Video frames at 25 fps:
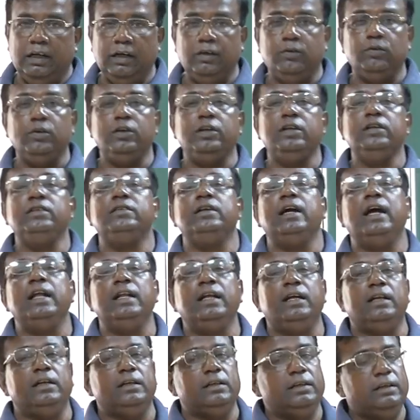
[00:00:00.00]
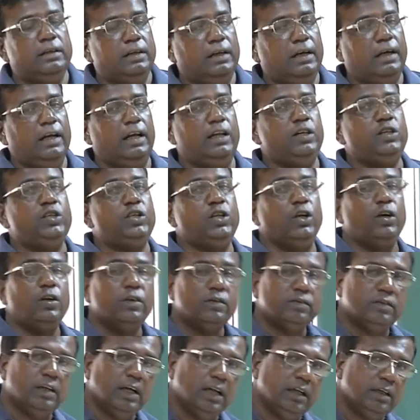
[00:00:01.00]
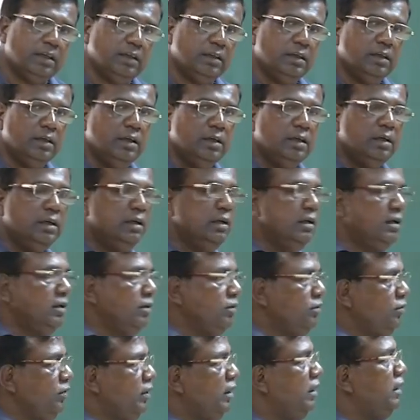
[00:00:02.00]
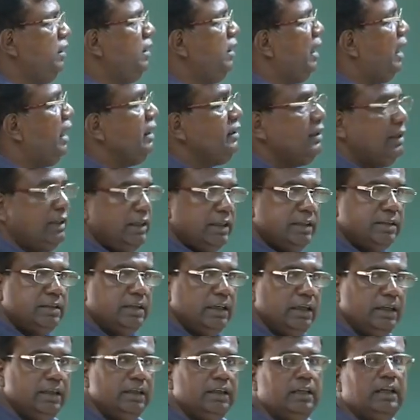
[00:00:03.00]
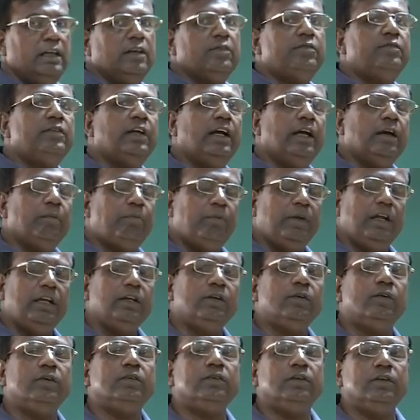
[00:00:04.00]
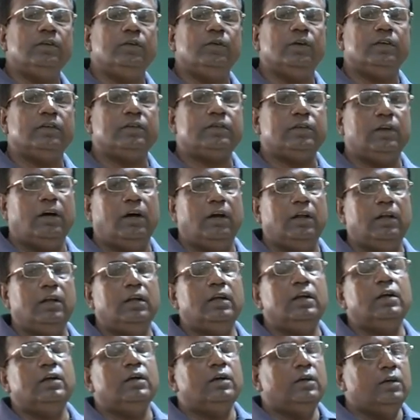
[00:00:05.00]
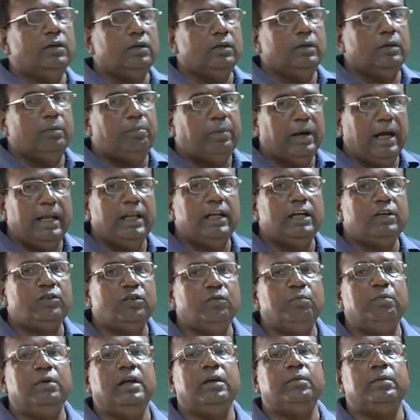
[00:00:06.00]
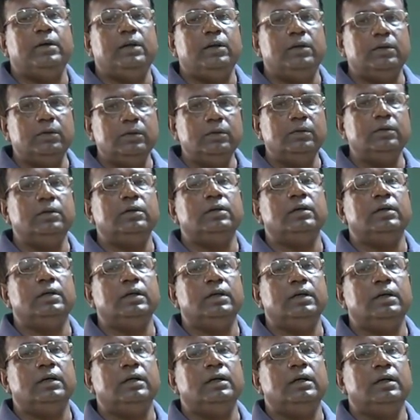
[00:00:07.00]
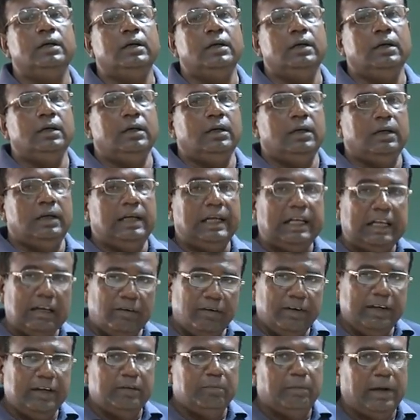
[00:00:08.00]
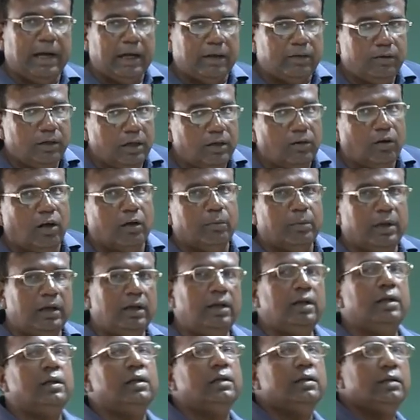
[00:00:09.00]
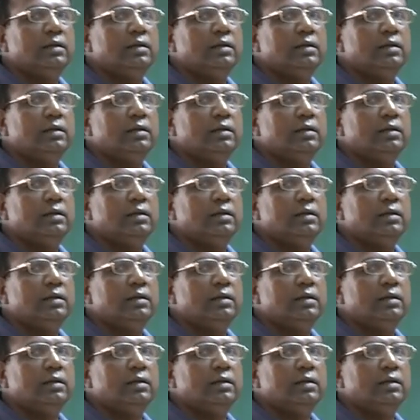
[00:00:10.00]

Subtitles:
A good designer ensures that to a larger extent, if the airplane goes into a stall, the pilot should be able to recover it back to a normal